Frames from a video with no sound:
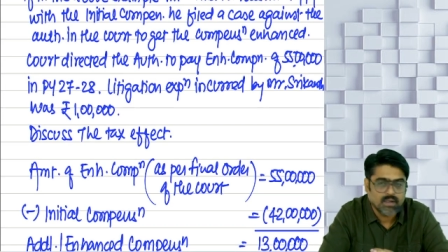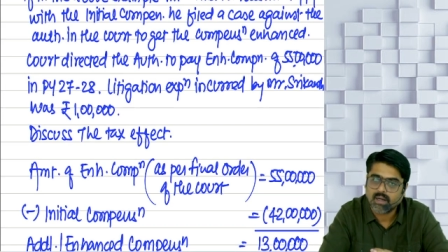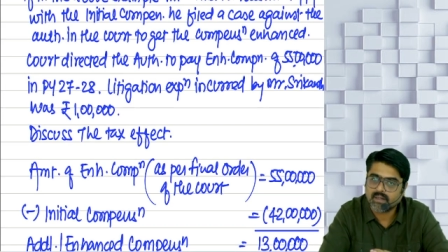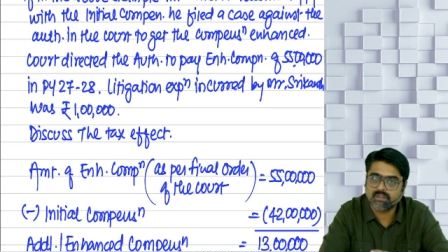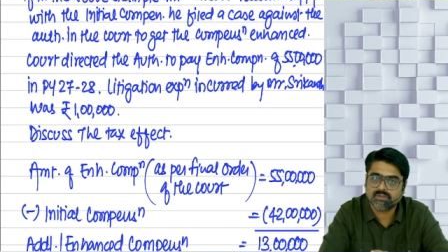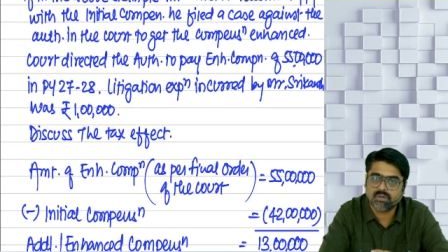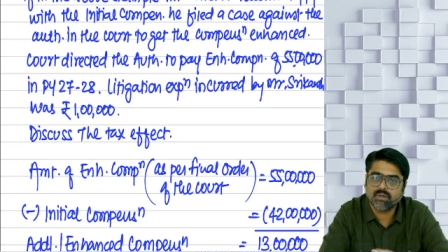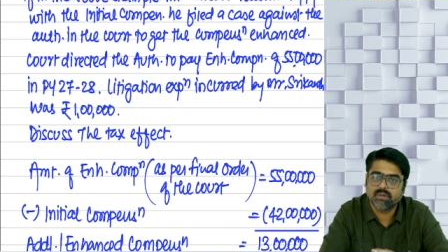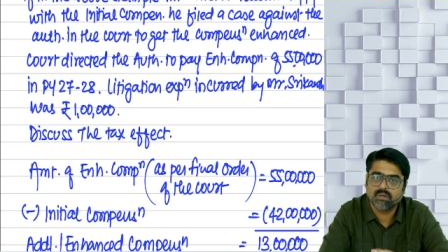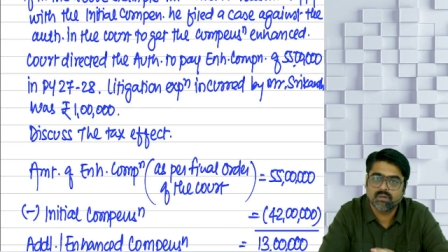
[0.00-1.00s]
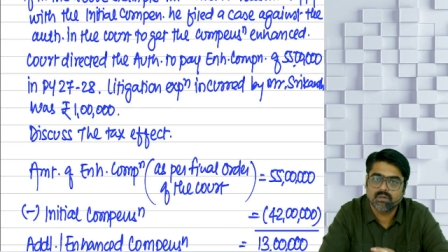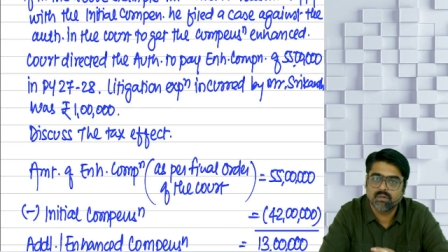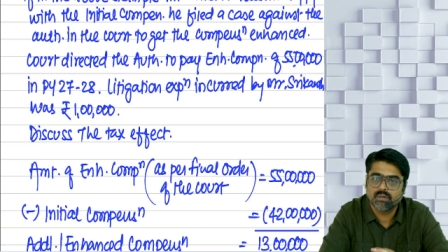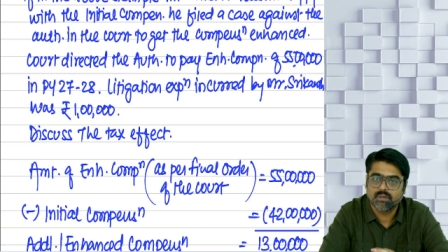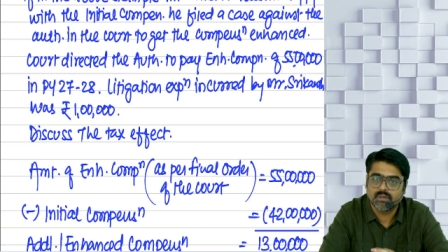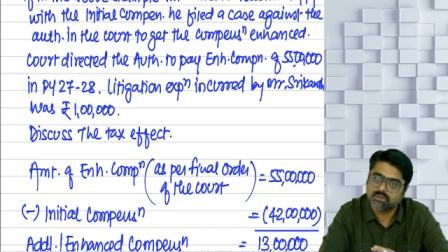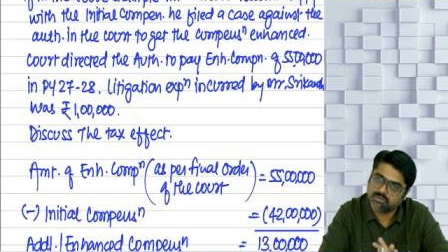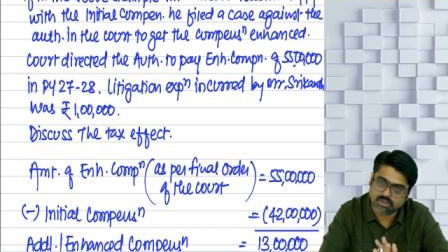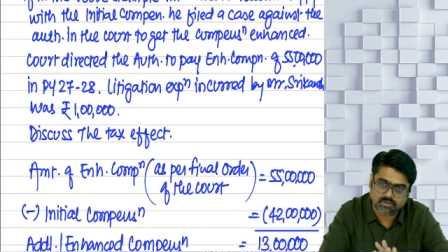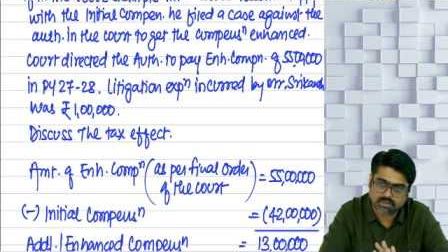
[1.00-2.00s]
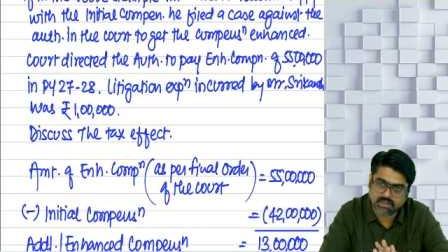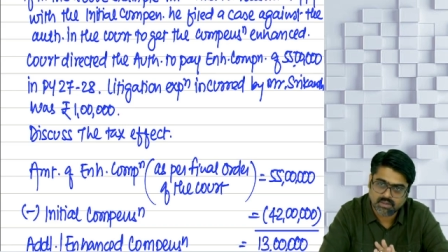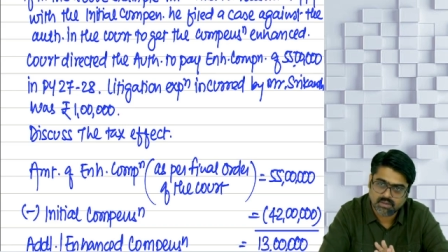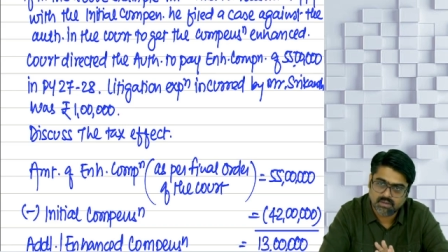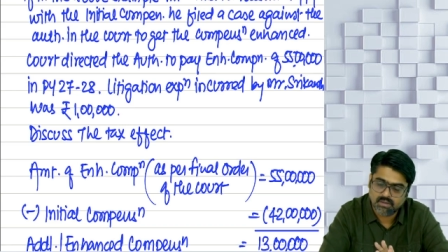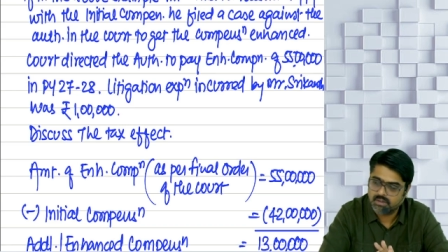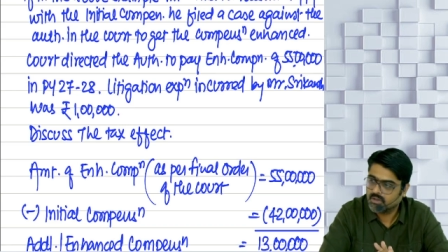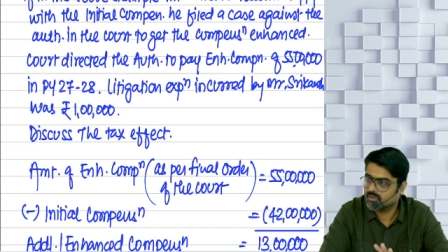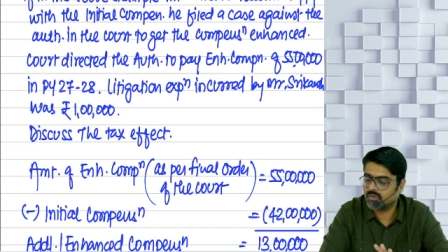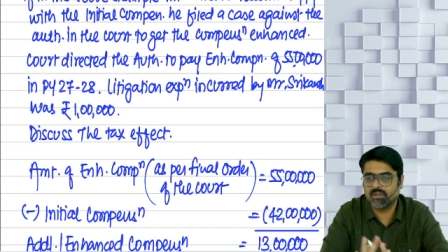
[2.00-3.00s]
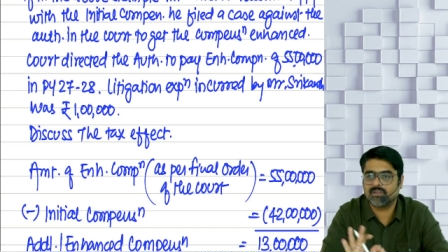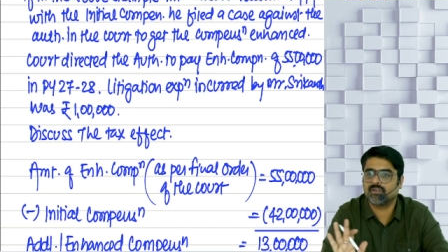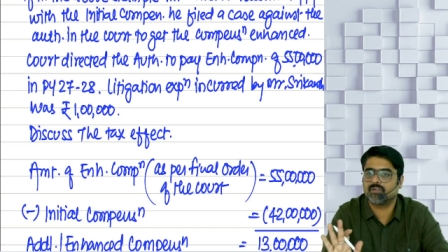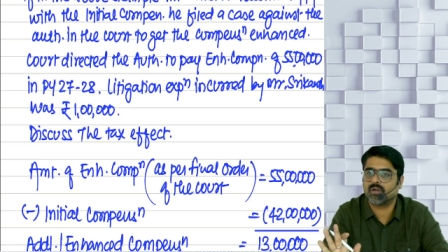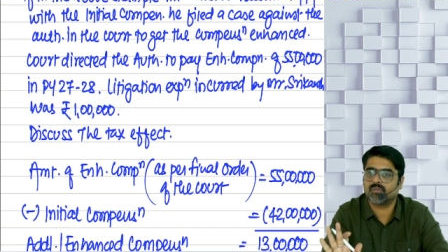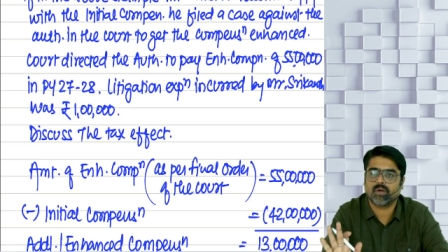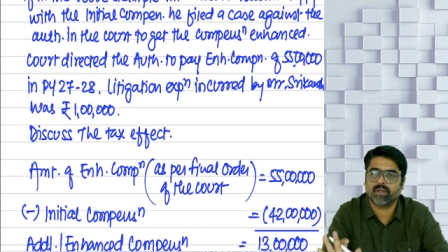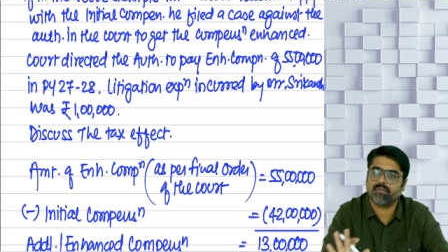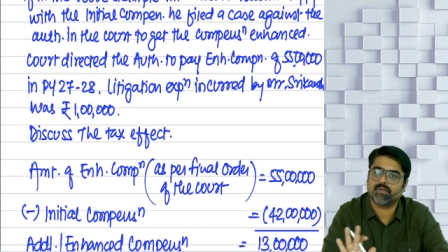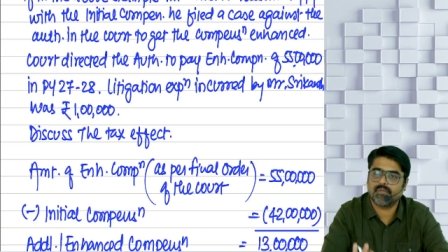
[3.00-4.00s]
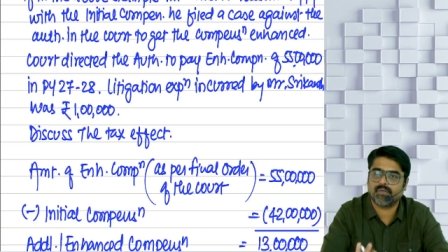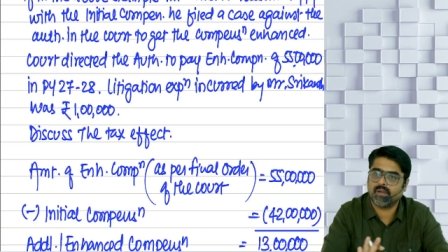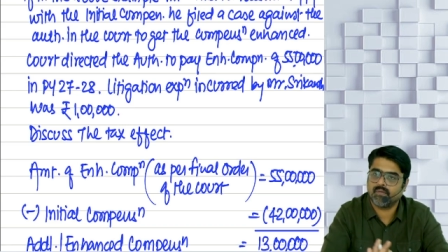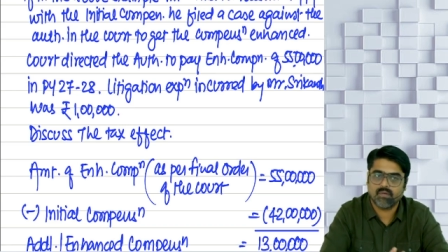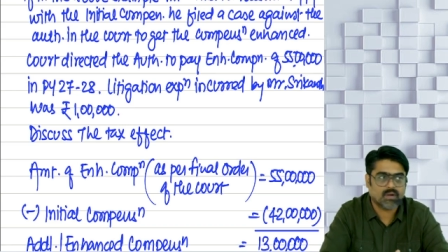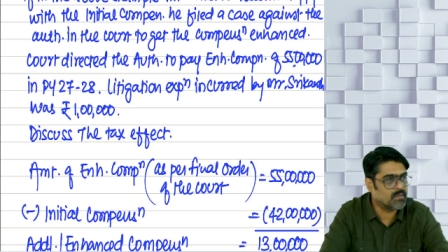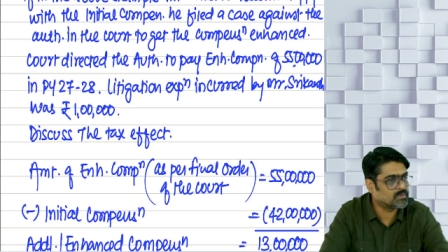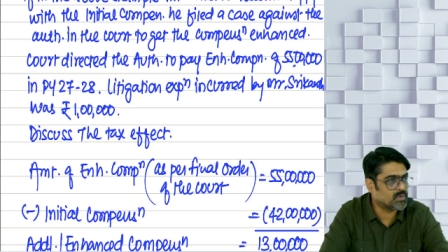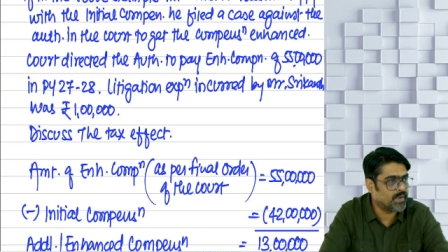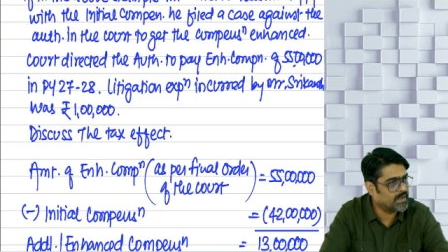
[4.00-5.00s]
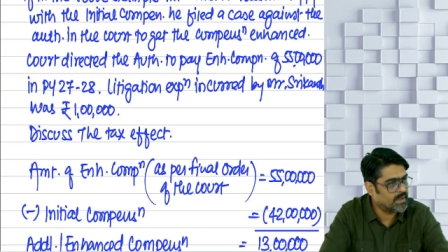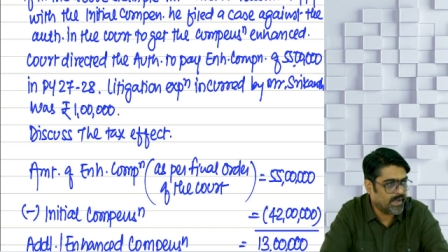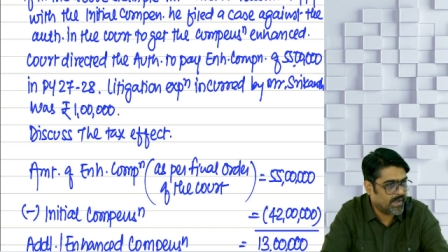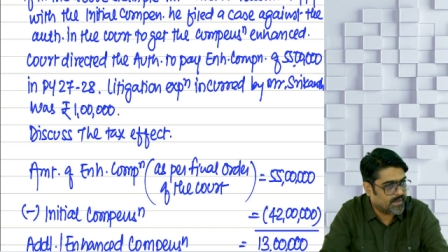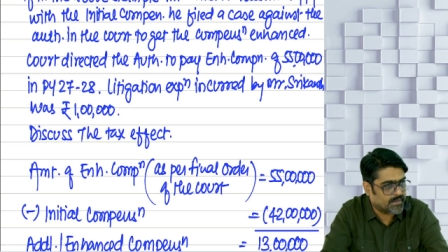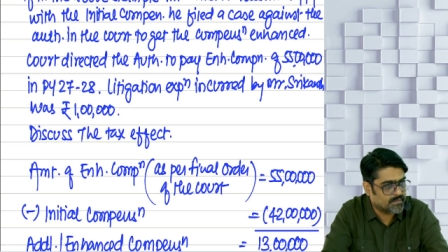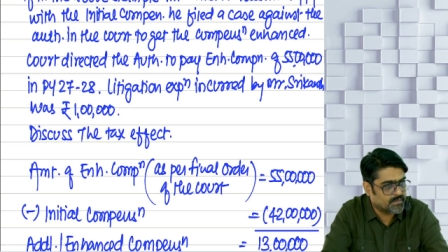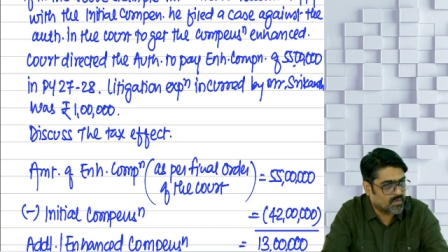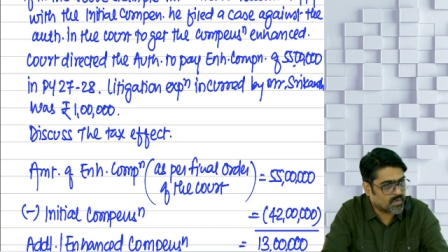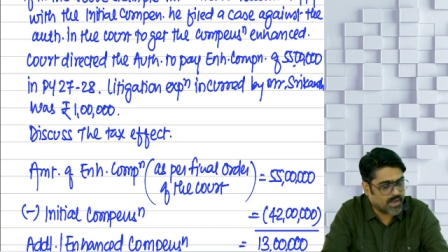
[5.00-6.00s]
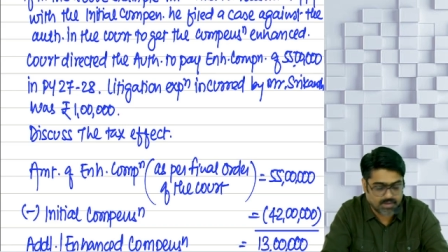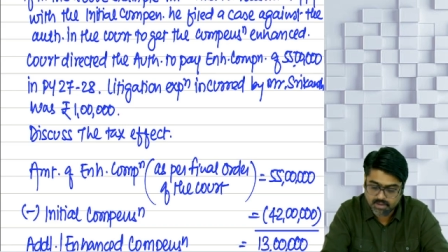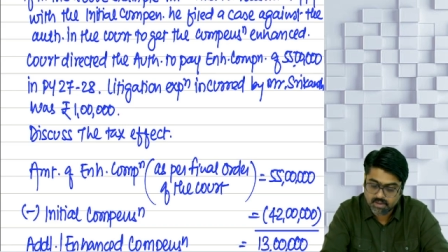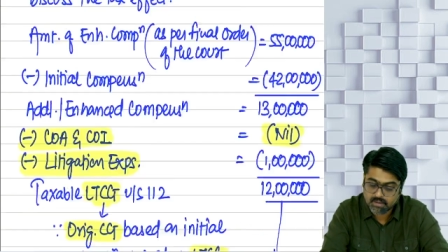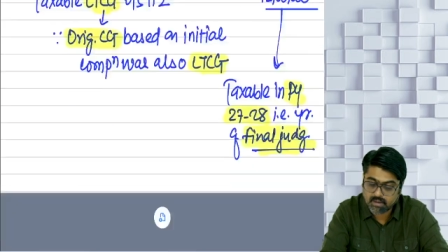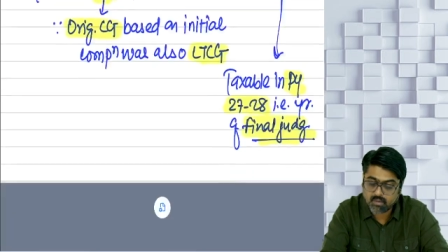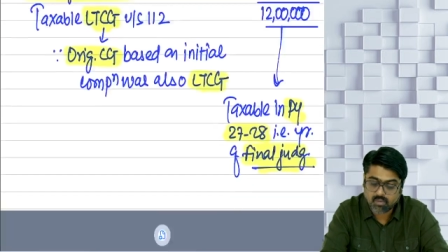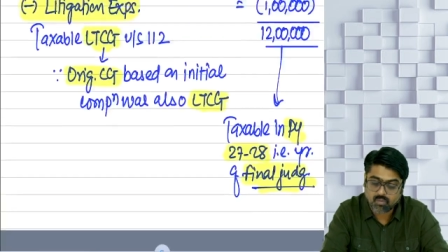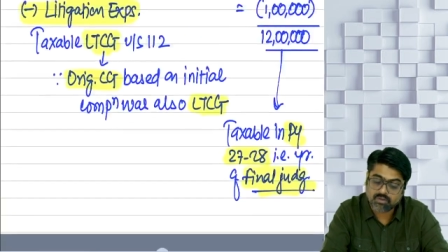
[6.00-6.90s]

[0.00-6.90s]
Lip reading: Understood? Sure, sir? So this is your 45.5 comes to an end. Okay. Now one